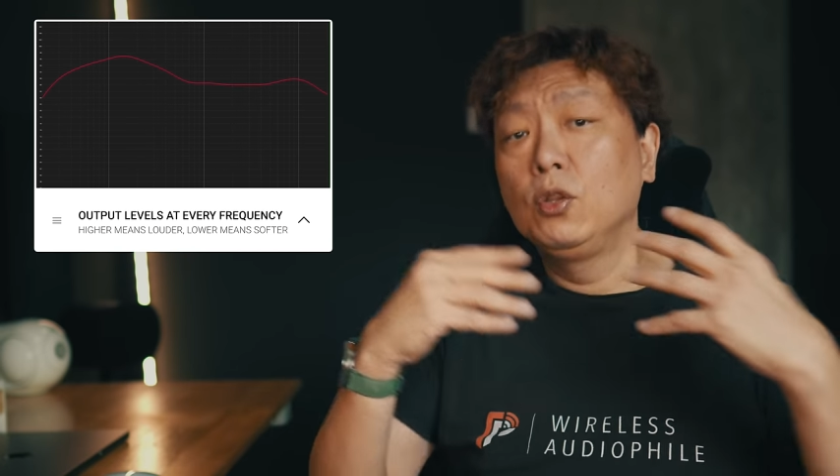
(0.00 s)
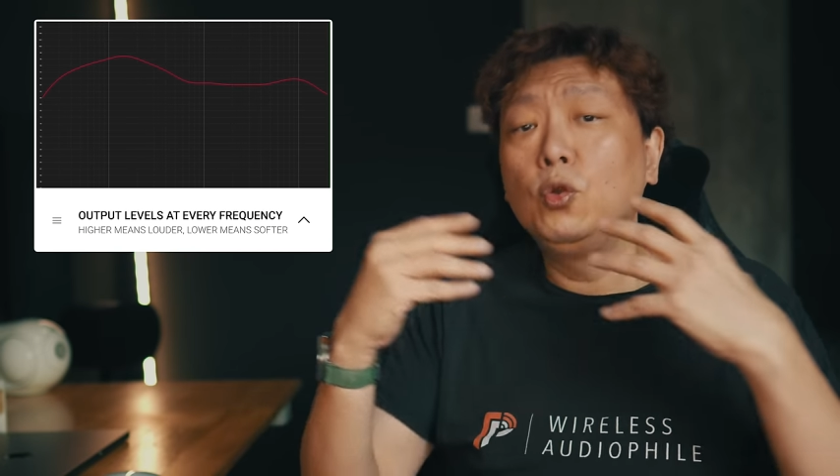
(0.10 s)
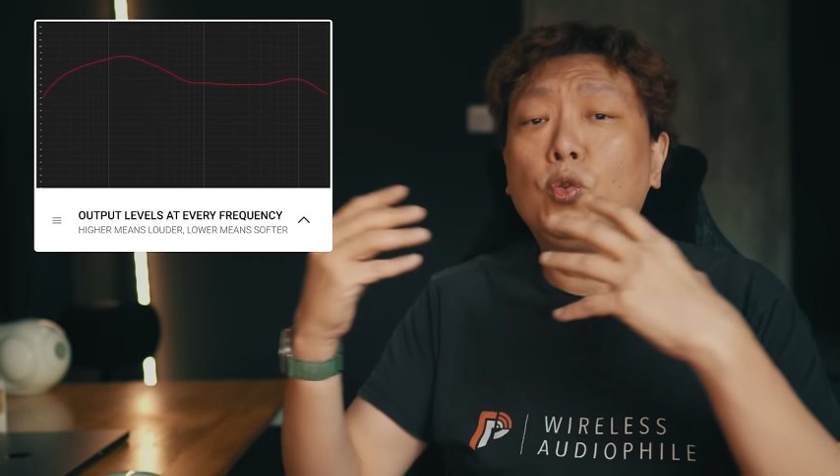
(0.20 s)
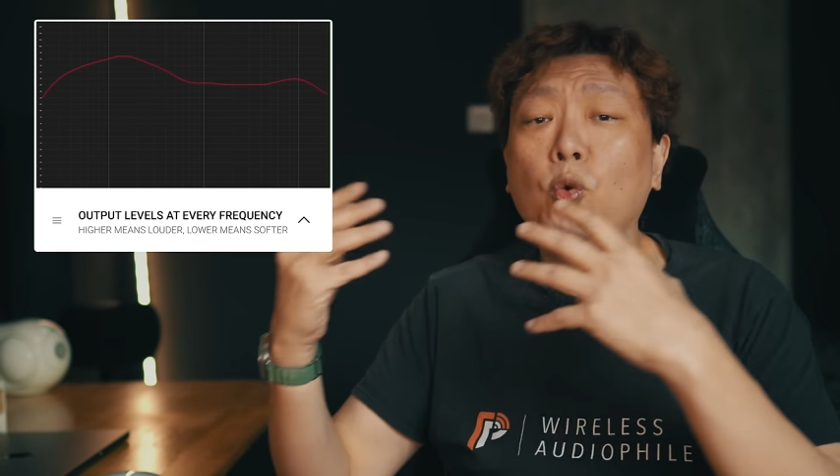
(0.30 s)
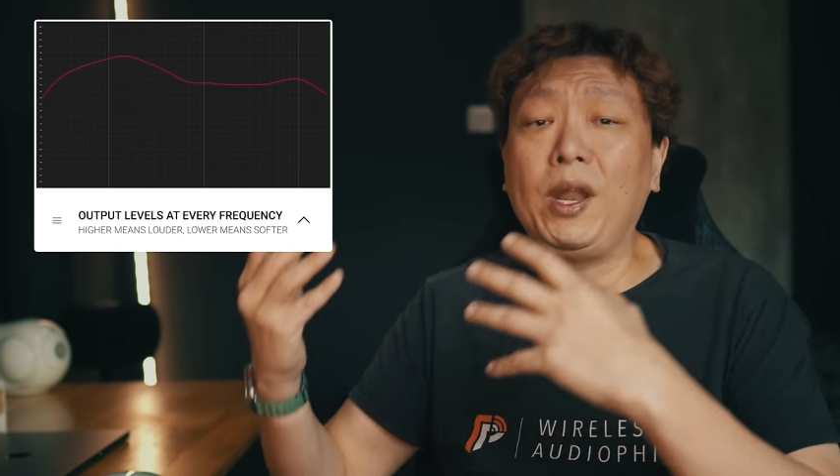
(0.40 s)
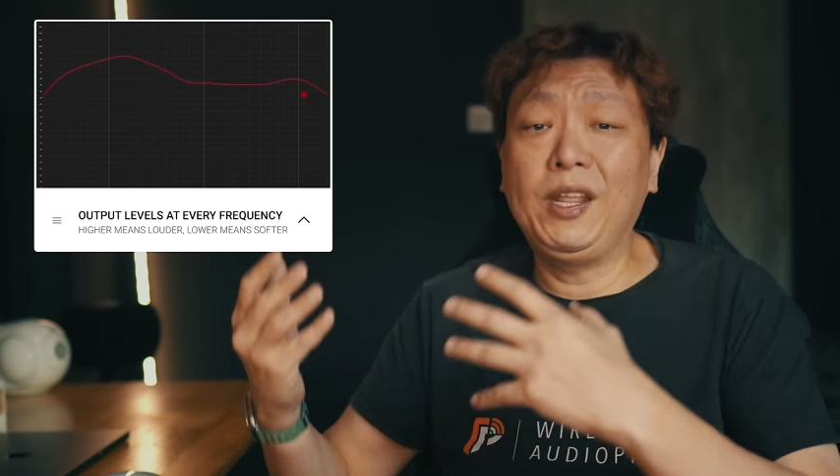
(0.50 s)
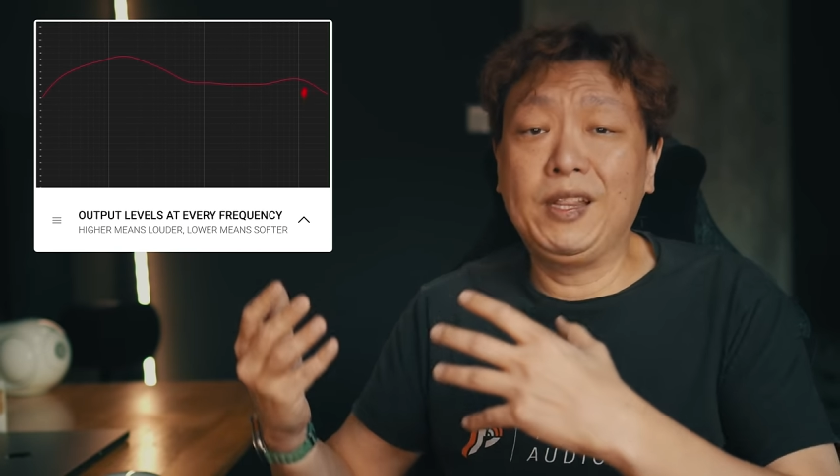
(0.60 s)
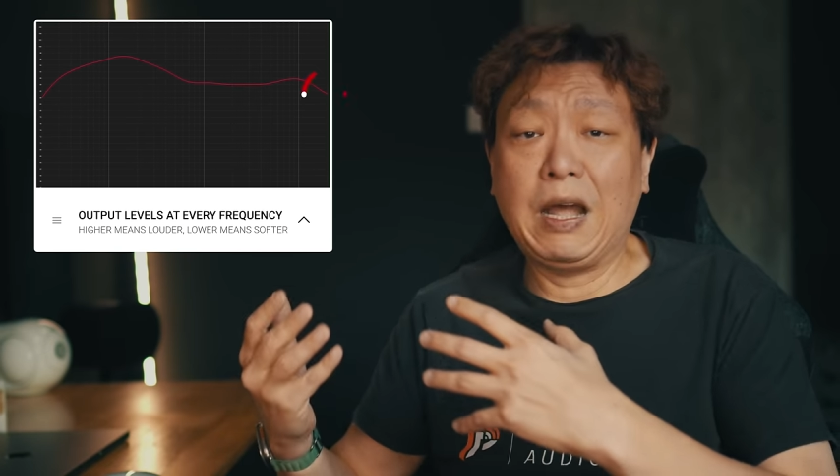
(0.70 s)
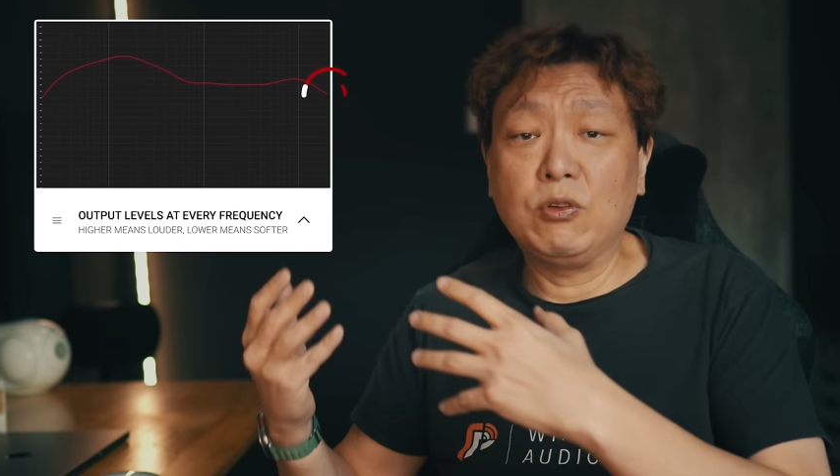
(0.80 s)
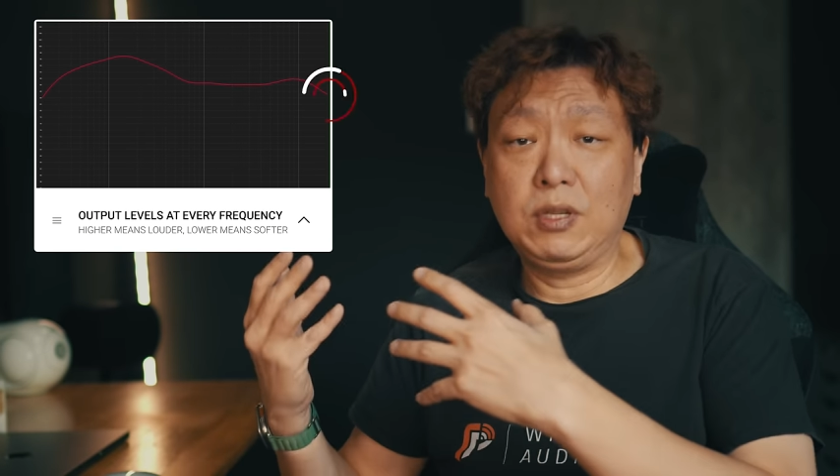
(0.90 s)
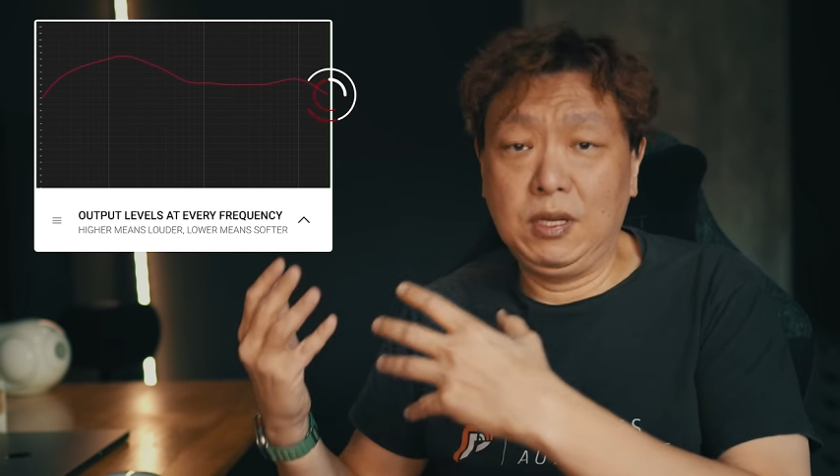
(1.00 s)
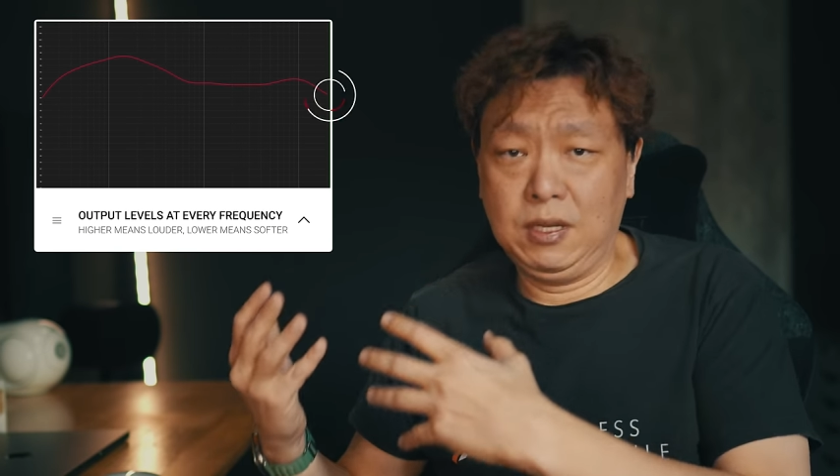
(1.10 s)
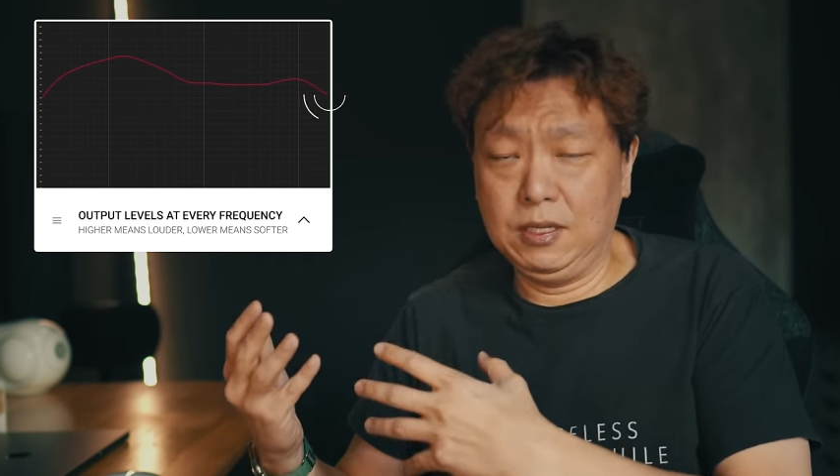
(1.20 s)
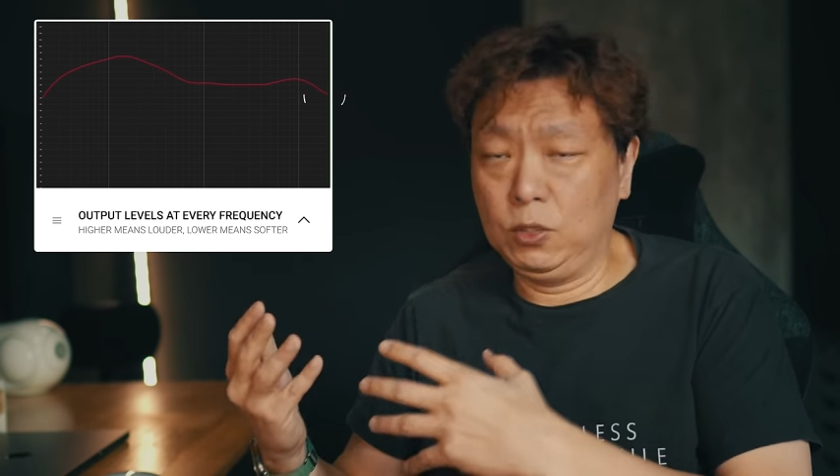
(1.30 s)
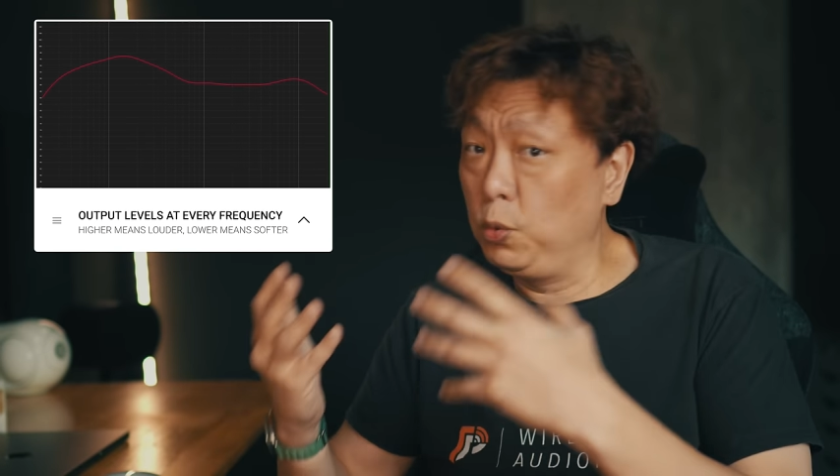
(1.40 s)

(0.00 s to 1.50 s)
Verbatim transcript: to 20,000 Hz,